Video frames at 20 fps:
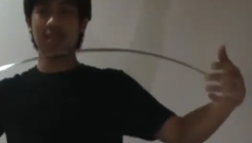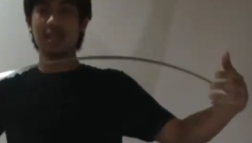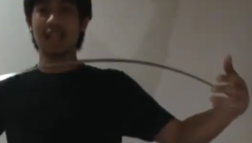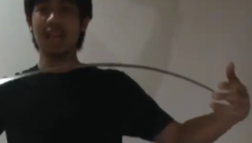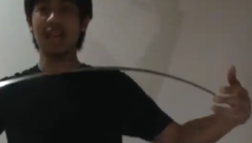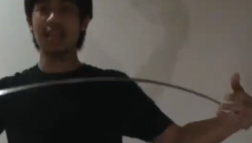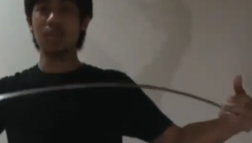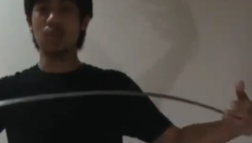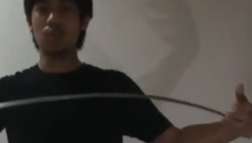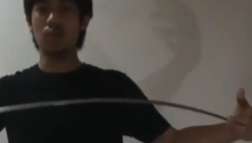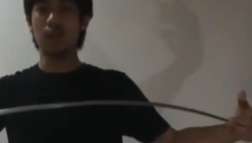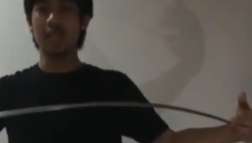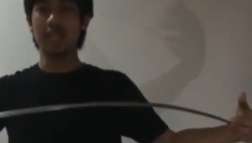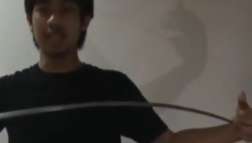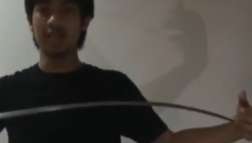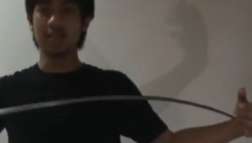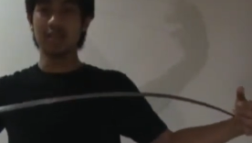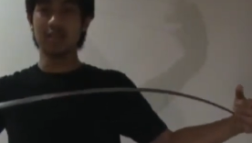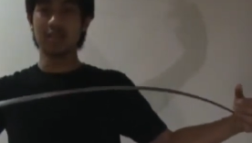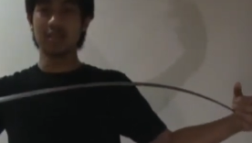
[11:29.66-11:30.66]

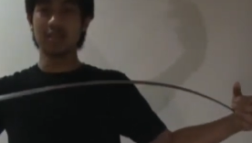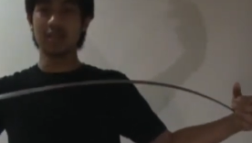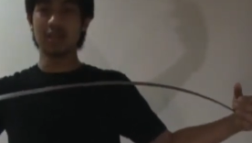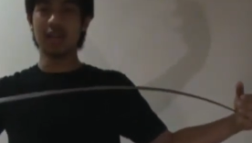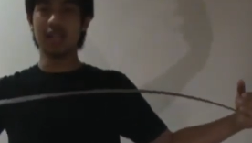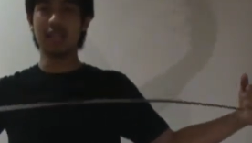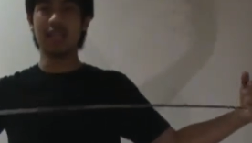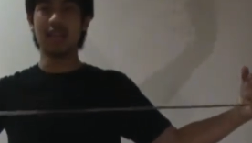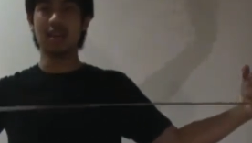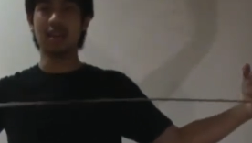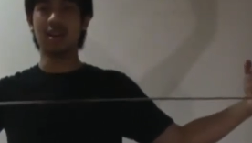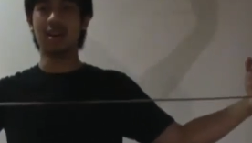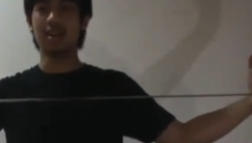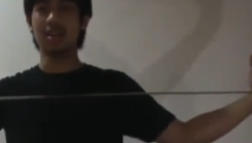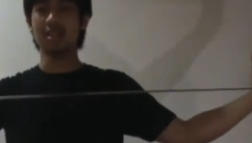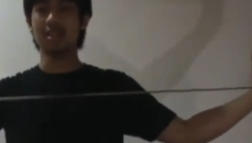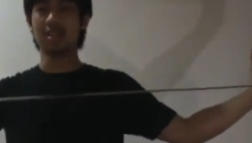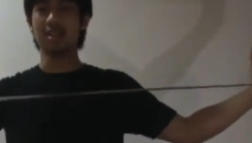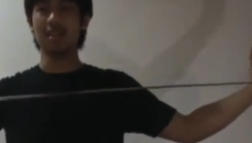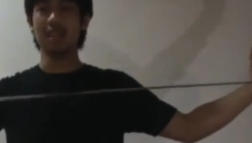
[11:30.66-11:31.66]
lightweight training
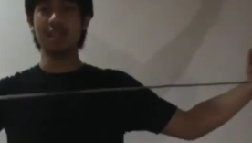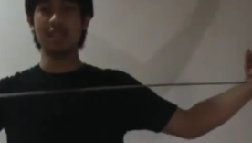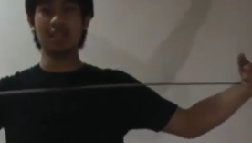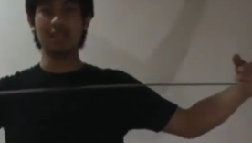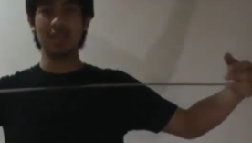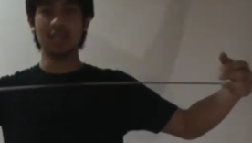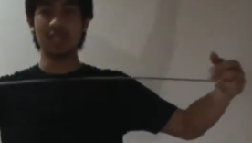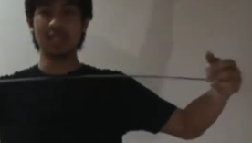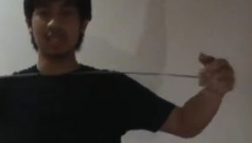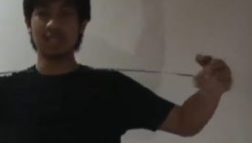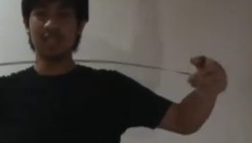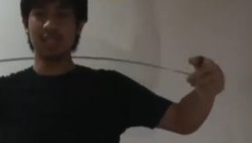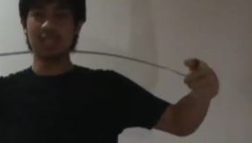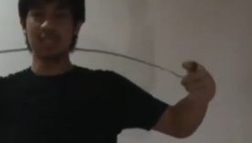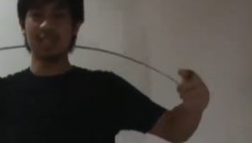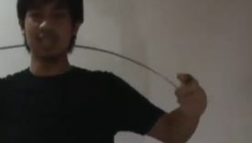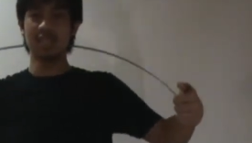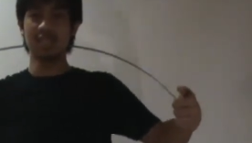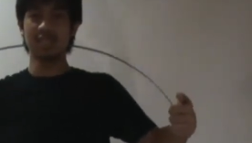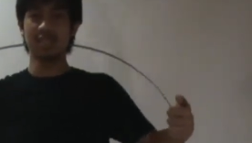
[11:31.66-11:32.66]
longsword. As you can
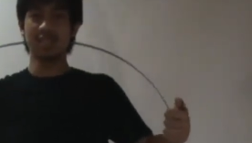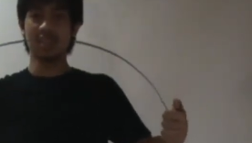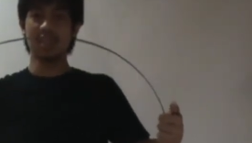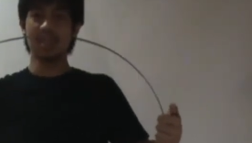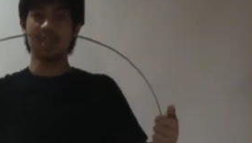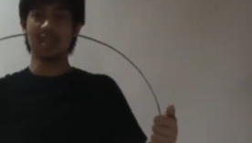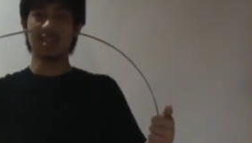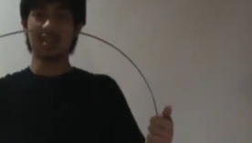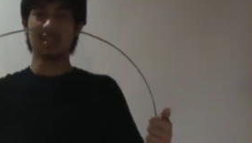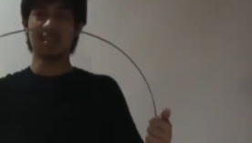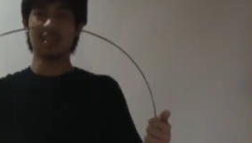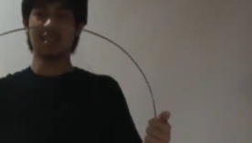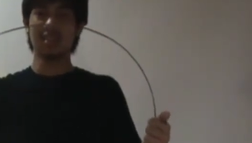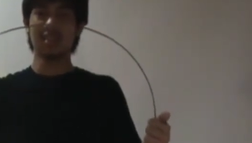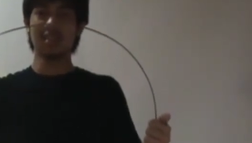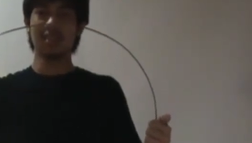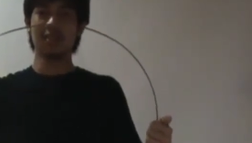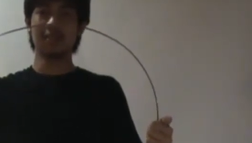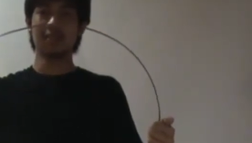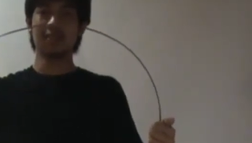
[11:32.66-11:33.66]
see,
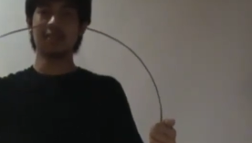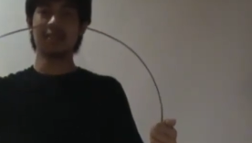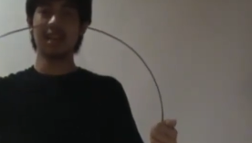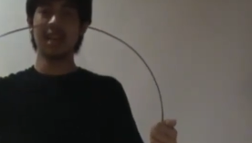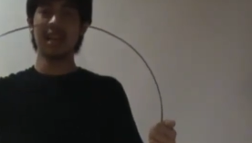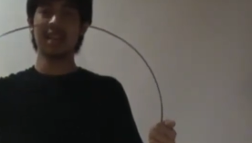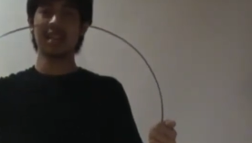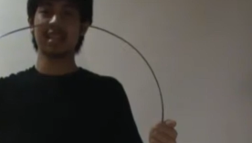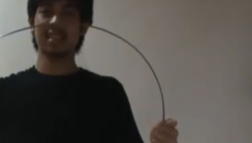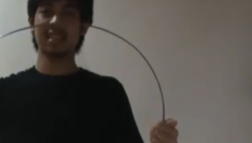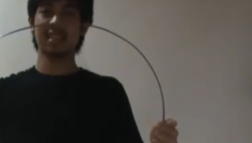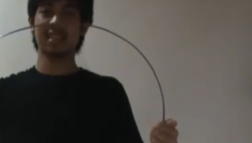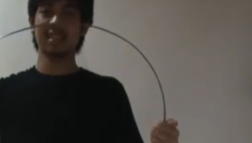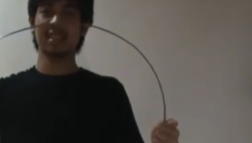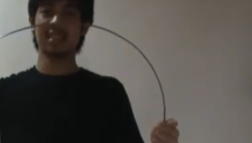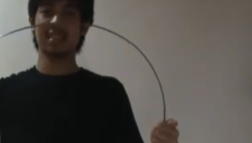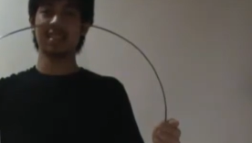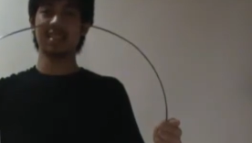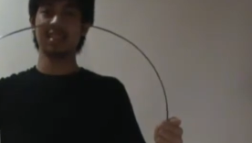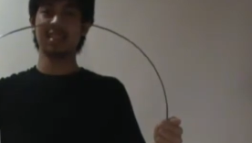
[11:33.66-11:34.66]
the
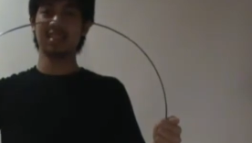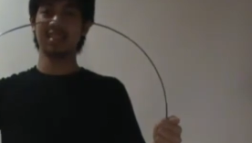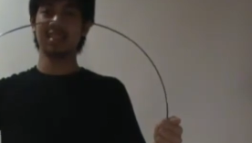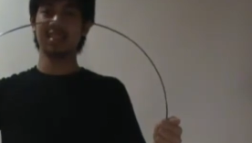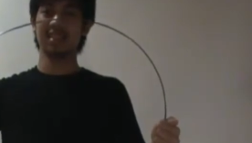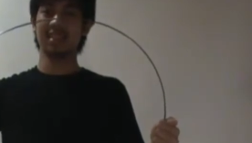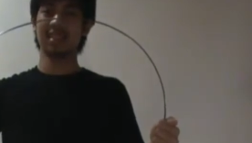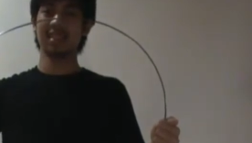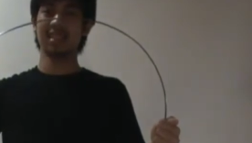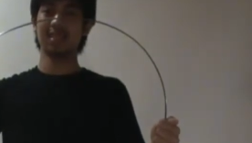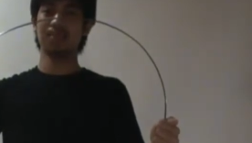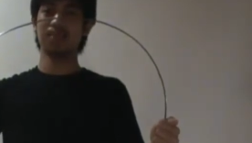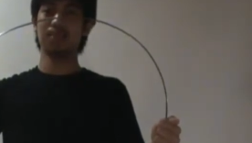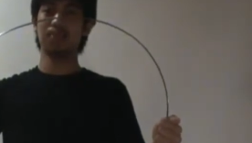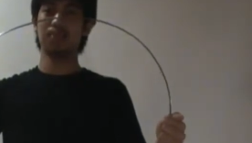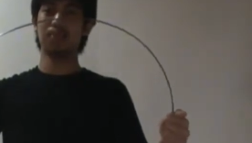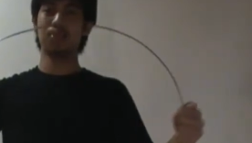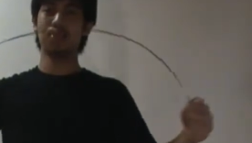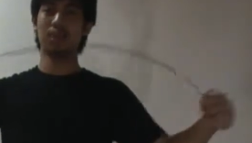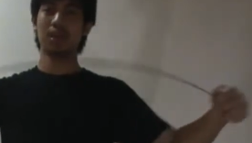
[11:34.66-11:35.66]
flex is
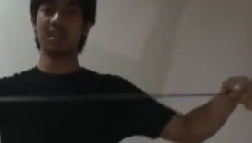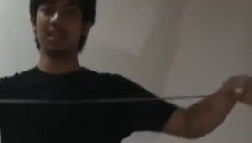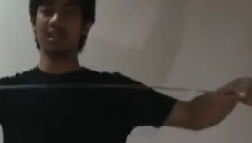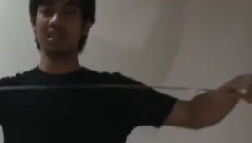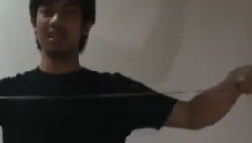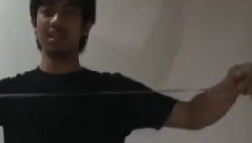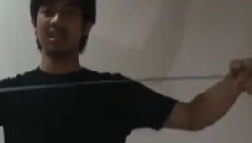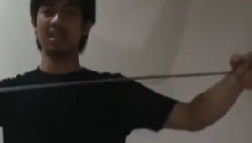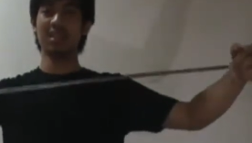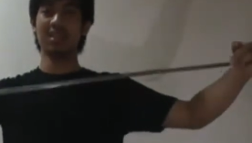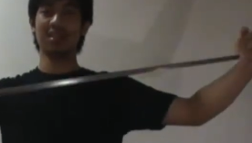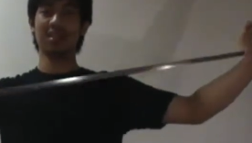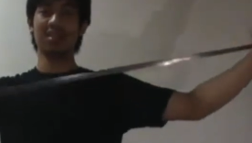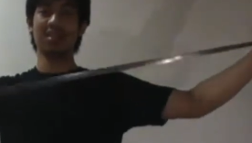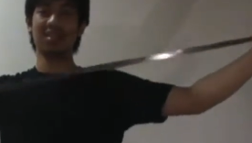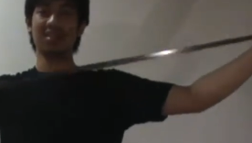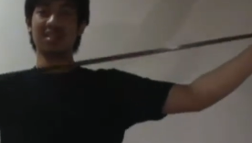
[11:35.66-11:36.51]
pretty